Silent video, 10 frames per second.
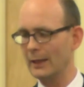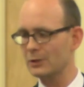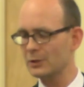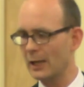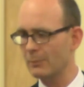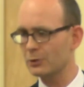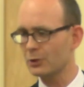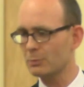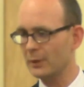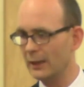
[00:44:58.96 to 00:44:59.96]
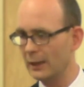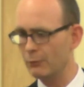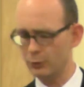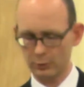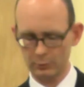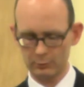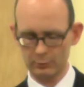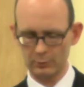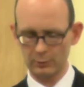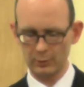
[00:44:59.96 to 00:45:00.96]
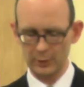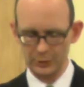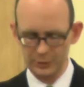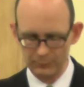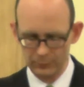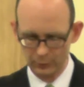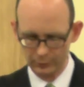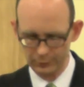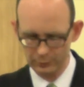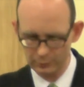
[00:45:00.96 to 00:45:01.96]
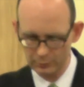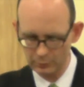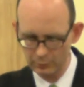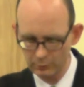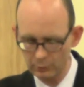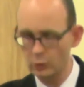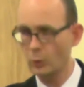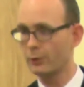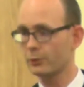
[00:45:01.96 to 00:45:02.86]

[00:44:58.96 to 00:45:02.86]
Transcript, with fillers: It's Samson's behavior that's difficult to